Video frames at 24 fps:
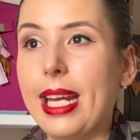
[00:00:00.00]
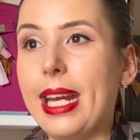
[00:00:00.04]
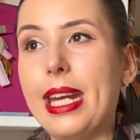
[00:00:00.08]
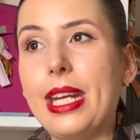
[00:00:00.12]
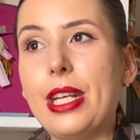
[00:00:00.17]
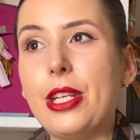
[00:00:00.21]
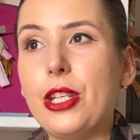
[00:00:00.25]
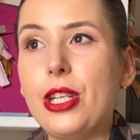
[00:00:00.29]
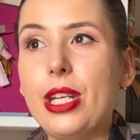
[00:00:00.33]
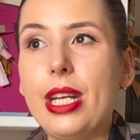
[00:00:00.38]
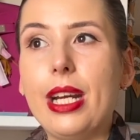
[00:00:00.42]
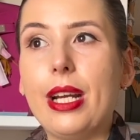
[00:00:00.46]

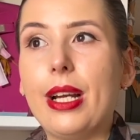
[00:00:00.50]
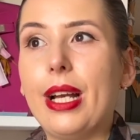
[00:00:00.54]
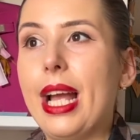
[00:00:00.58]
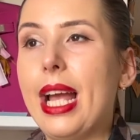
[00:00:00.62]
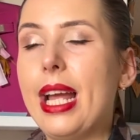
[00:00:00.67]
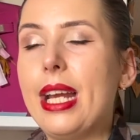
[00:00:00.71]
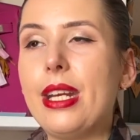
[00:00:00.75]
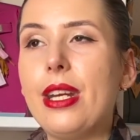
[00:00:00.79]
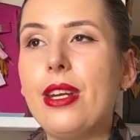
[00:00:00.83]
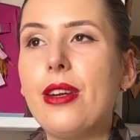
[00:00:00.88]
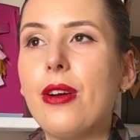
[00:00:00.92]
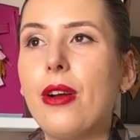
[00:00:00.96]
each year.
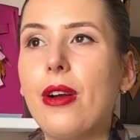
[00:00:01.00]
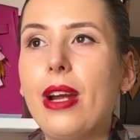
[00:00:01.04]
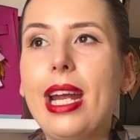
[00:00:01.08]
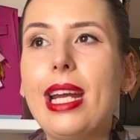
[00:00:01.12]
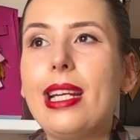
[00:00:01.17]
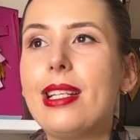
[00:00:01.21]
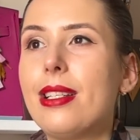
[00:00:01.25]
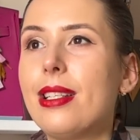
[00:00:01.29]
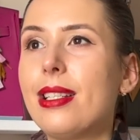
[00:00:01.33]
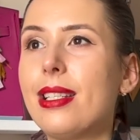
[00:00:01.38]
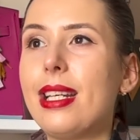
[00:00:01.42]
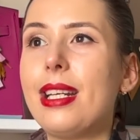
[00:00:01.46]
And you know,
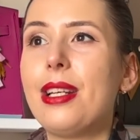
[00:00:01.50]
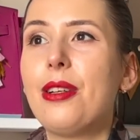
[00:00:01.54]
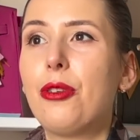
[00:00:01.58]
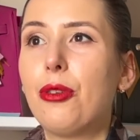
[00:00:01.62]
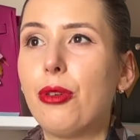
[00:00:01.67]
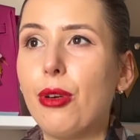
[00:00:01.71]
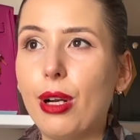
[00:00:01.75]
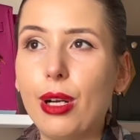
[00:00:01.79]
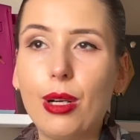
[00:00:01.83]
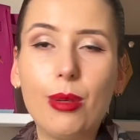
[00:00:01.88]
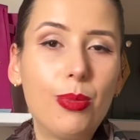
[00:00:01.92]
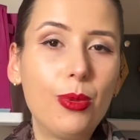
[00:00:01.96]
it's just
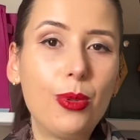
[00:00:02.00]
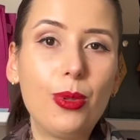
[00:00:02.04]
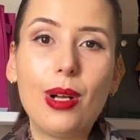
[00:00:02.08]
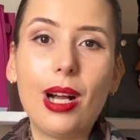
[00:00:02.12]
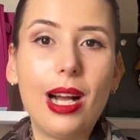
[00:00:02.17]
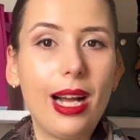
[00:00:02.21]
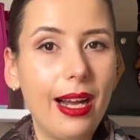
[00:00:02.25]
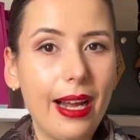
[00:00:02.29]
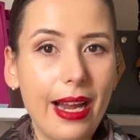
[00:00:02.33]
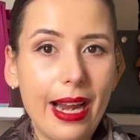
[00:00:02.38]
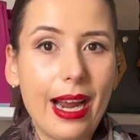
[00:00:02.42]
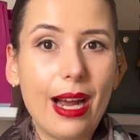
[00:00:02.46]
incredible
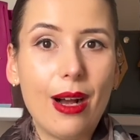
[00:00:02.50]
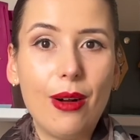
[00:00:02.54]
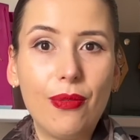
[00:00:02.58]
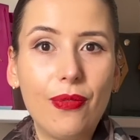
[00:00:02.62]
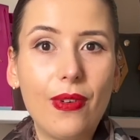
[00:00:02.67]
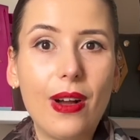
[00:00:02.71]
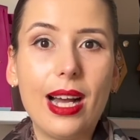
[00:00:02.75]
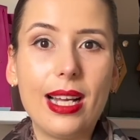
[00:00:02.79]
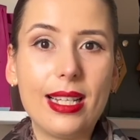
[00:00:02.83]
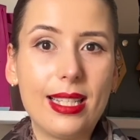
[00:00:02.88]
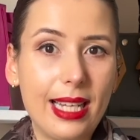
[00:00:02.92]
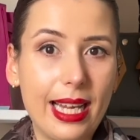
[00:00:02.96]
how
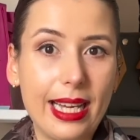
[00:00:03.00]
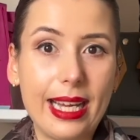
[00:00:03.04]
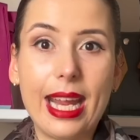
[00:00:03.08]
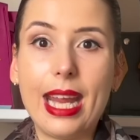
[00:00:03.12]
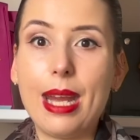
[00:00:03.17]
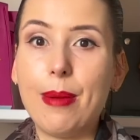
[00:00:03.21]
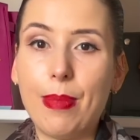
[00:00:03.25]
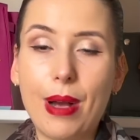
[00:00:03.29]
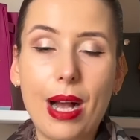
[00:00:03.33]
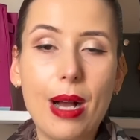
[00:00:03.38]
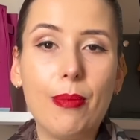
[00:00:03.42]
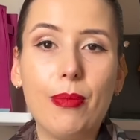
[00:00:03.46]
fast they
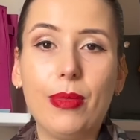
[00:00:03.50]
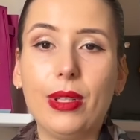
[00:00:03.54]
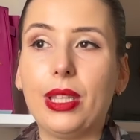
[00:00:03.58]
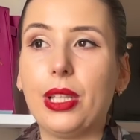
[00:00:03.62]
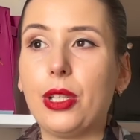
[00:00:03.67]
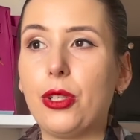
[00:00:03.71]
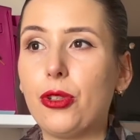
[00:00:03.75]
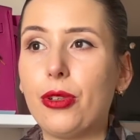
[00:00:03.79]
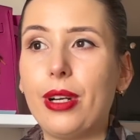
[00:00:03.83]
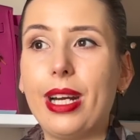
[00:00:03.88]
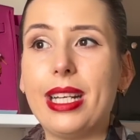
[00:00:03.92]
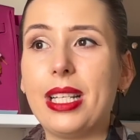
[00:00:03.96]
keep up with the
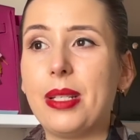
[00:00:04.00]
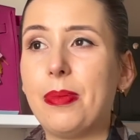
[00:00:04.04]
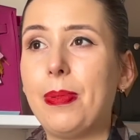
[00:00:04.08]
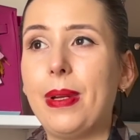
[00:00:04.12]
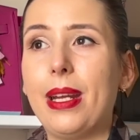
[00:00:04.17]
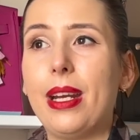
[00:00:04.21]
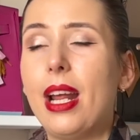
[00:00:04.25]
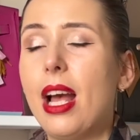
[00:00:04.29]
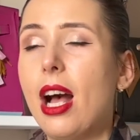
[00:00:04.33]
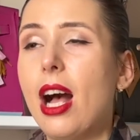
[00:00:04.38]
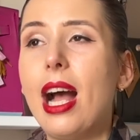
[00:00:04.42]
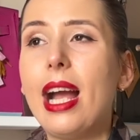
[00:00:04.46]
trends.
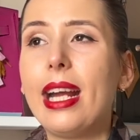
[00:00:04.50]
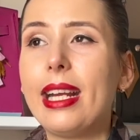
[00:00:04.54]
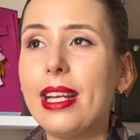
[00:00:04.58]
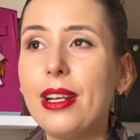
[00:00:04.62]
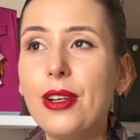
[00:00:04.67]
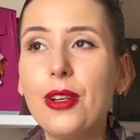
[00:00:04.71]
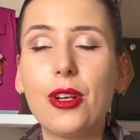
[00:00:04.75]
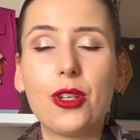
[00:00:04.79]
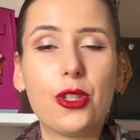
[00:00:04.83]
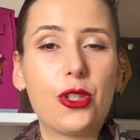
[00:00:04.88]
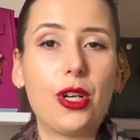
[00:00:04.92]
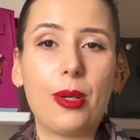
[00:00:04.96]
But I
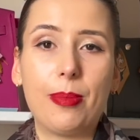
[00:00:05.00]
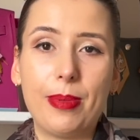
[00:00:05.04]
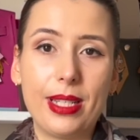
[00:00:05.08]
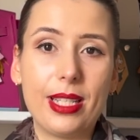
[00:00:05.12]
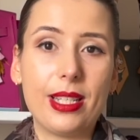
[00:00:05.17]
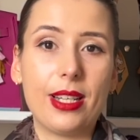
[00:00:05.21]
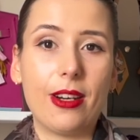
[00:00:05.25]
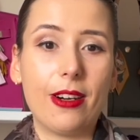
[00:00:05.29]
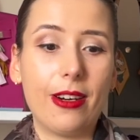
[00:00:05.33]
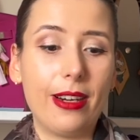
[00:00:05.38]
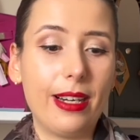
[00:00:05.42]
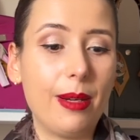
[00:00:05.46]
cannot shop at
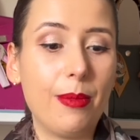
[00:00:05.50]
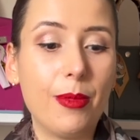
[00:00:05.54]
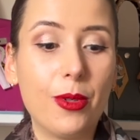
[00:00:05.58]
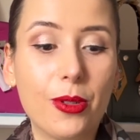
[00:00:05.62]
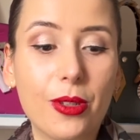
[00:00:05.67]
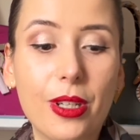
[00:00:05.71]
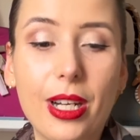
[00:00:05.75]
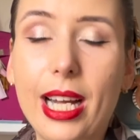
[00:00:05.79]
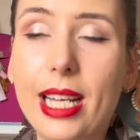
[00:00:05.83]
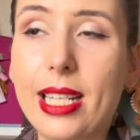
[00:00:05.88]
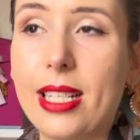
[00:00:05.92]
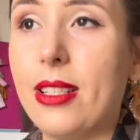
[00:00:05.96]
Zara anymore,
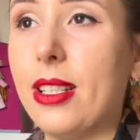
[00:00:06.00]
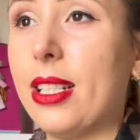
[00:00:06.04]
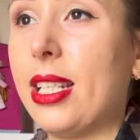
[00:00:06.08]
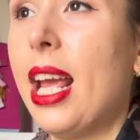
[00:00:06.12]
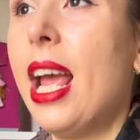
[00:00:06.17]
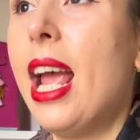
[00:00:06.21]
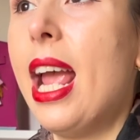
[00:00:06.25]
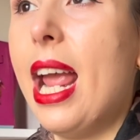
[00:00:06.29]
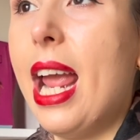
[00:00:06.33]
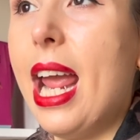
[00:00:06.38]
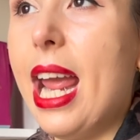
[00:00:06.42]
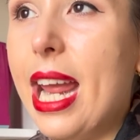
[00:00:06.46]
guys, because
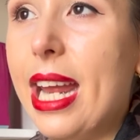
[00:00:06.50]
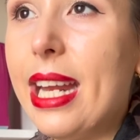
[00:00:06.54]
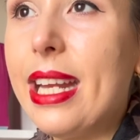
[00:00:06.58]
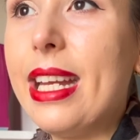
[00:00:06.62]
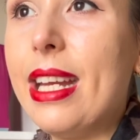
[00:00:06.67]
it